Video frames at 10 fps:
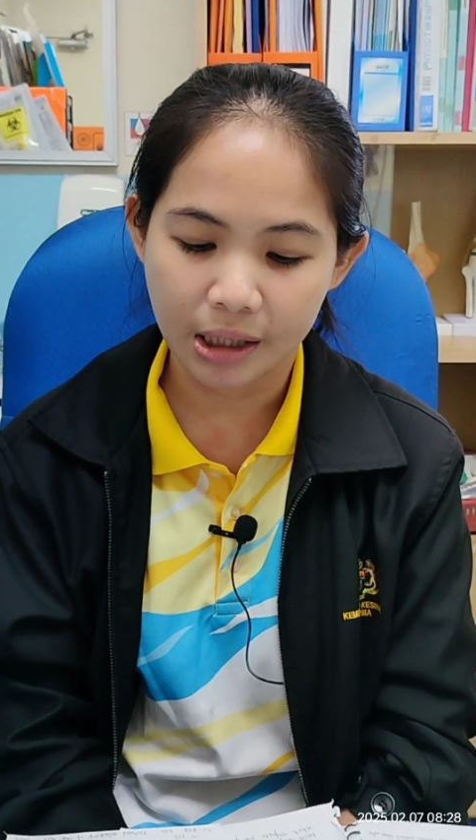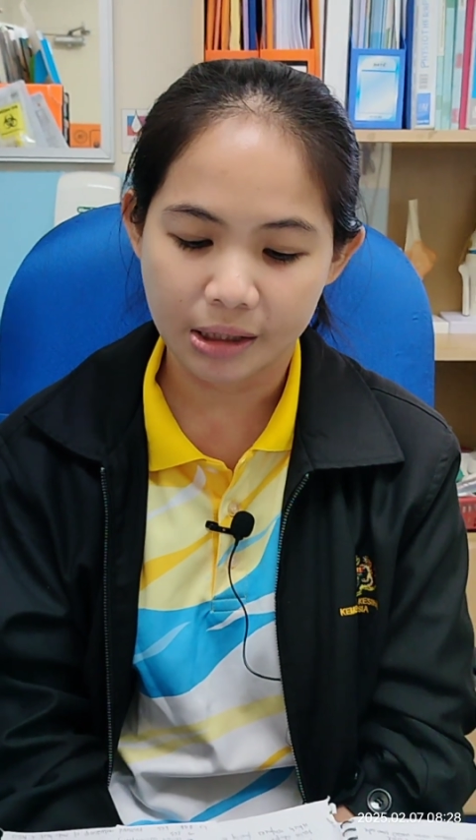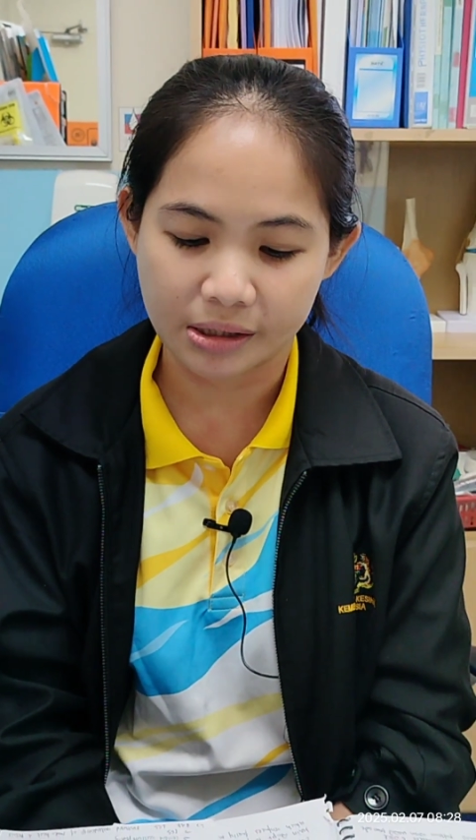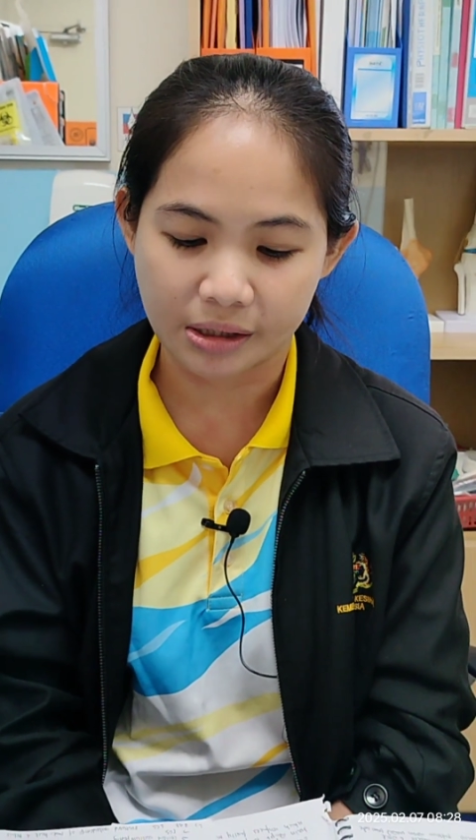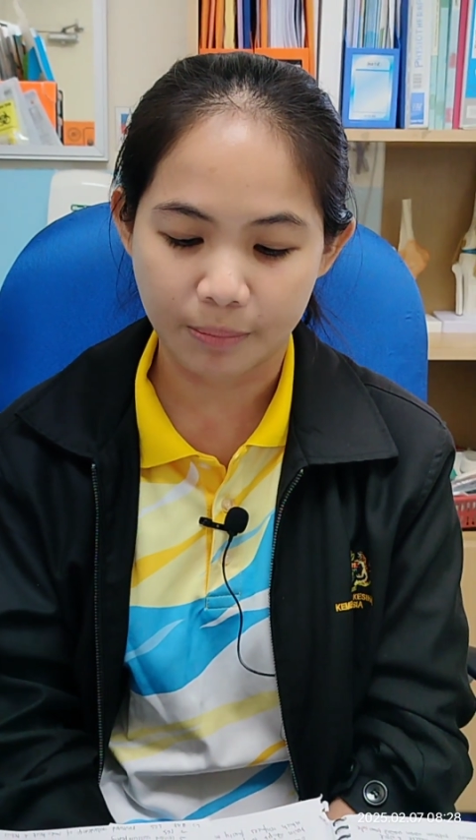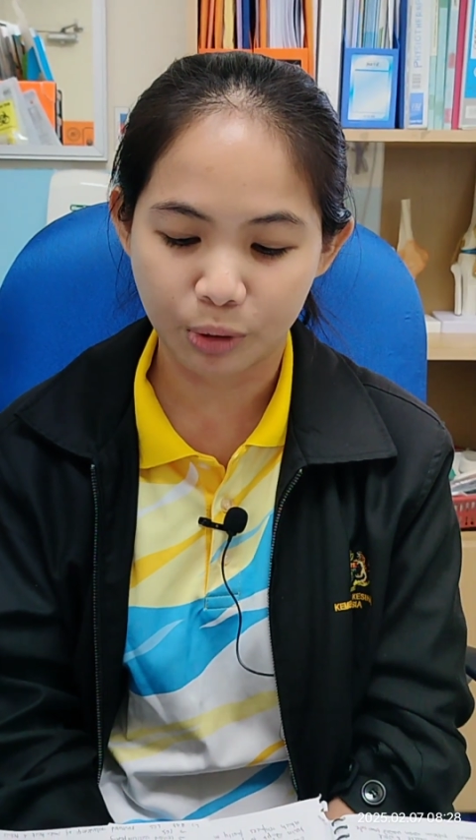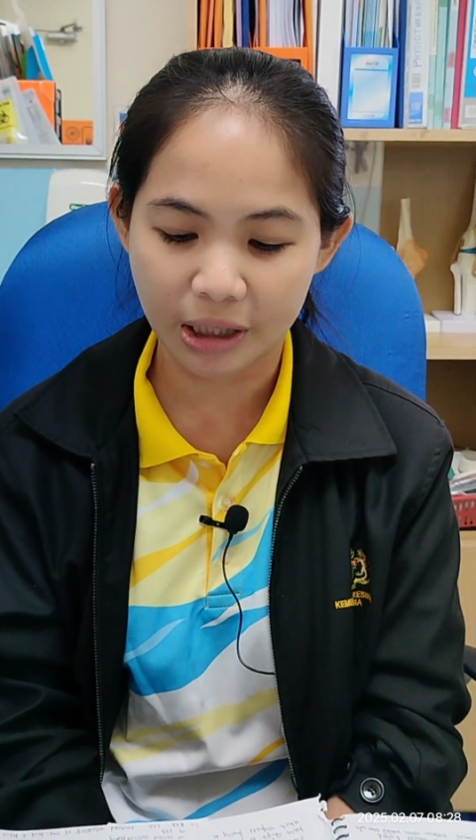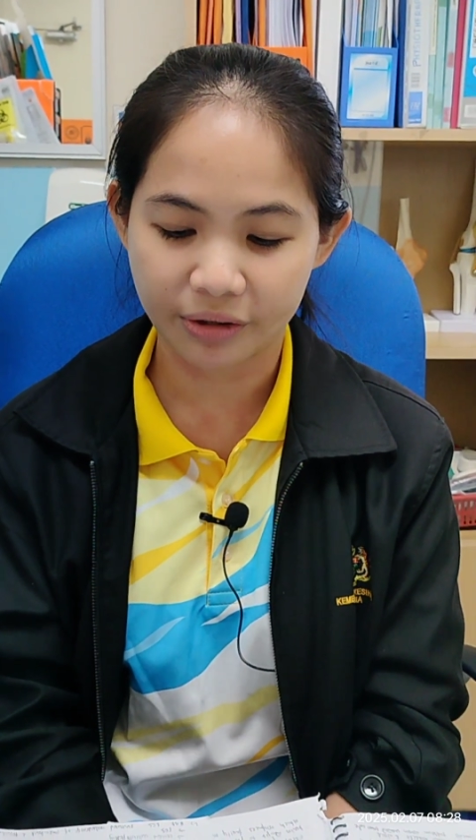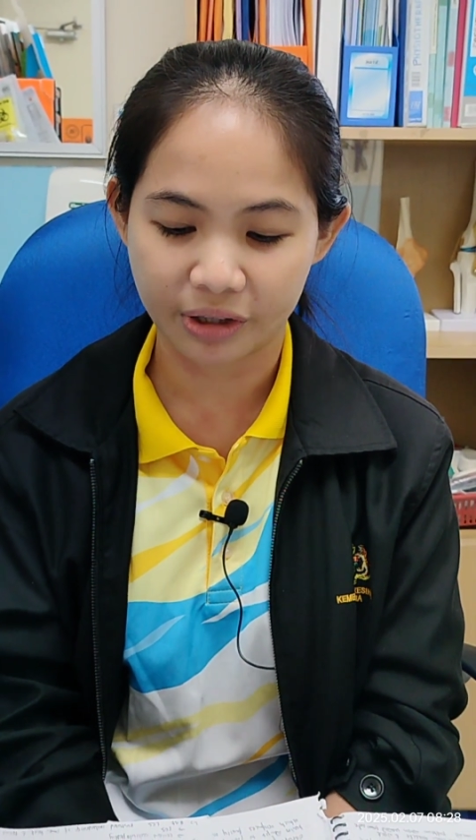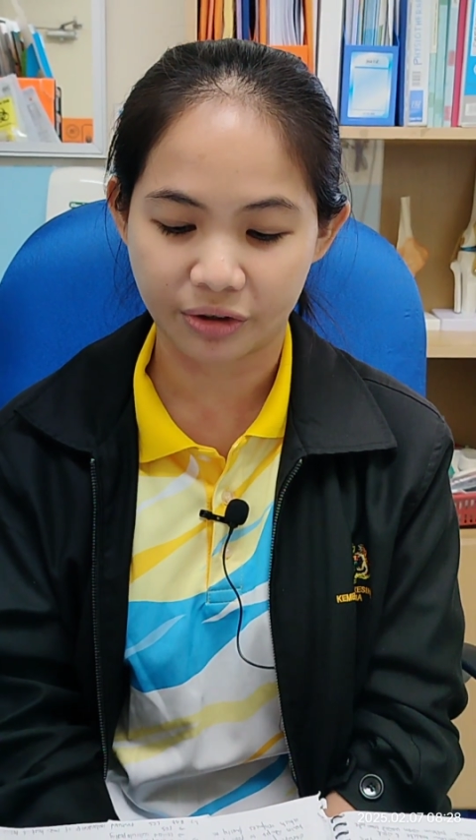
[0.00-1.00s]
the
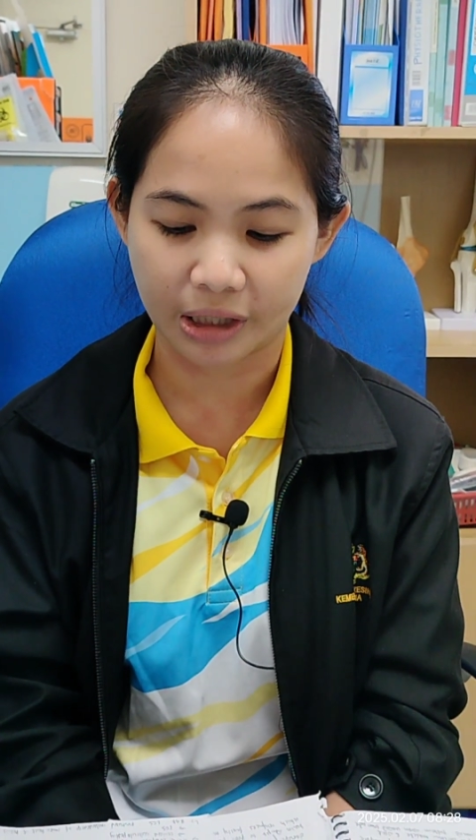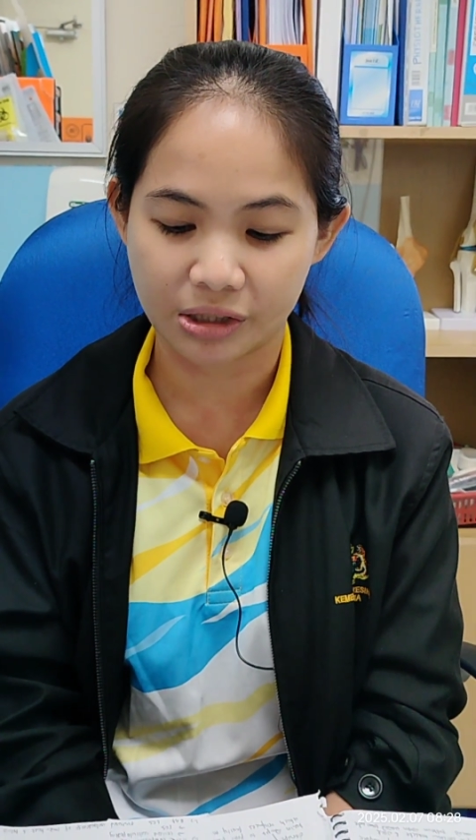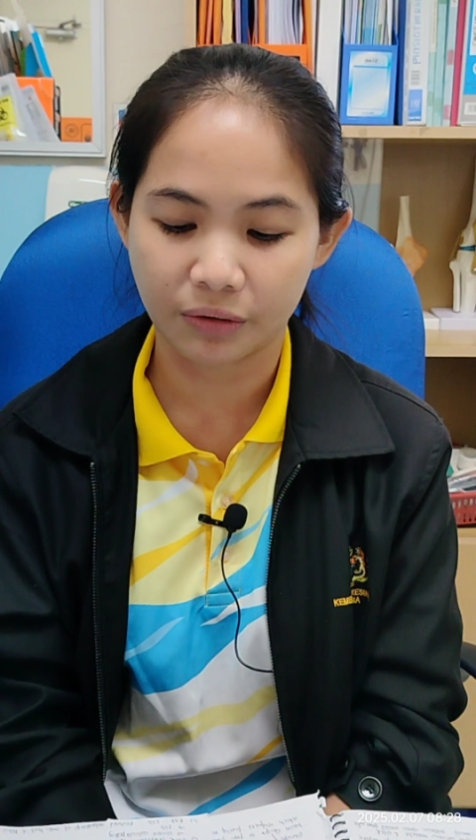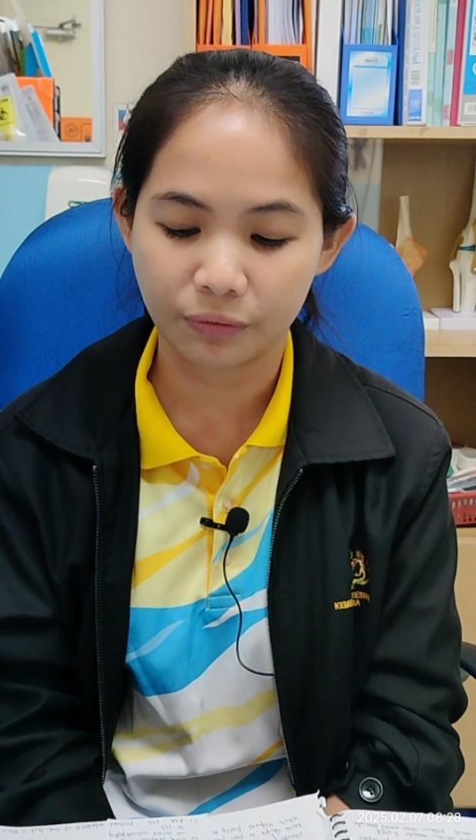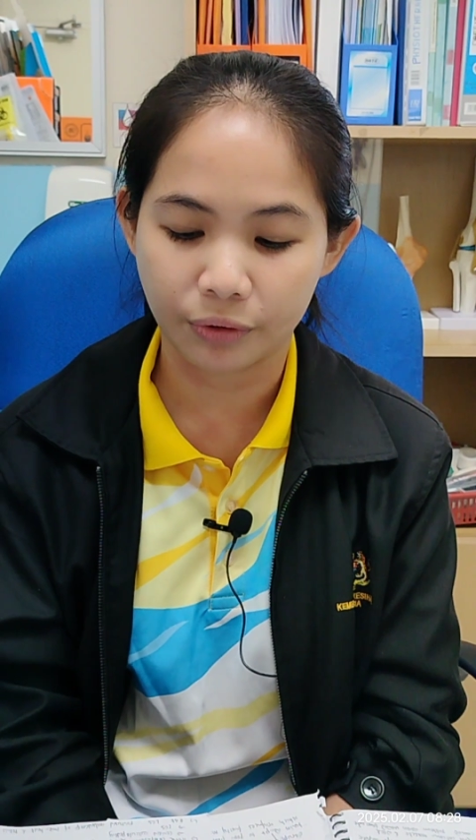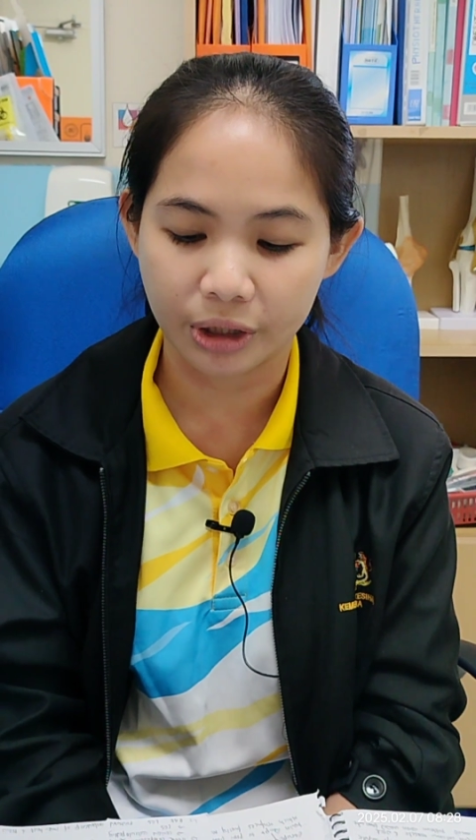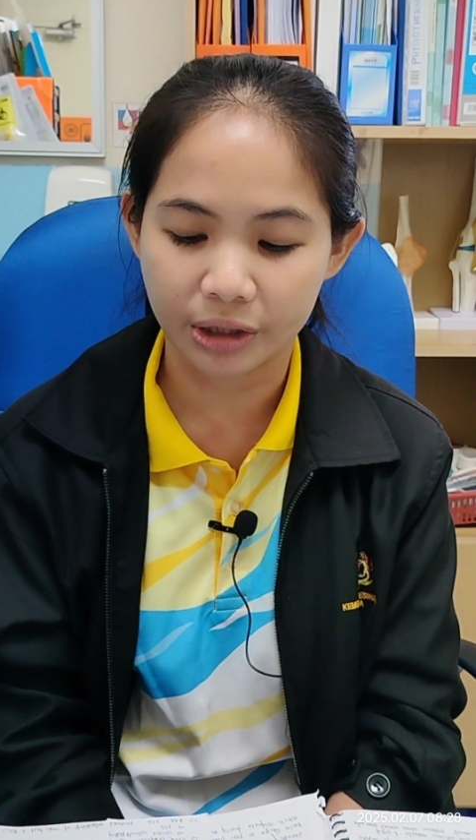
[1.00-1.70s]
scapular retraction for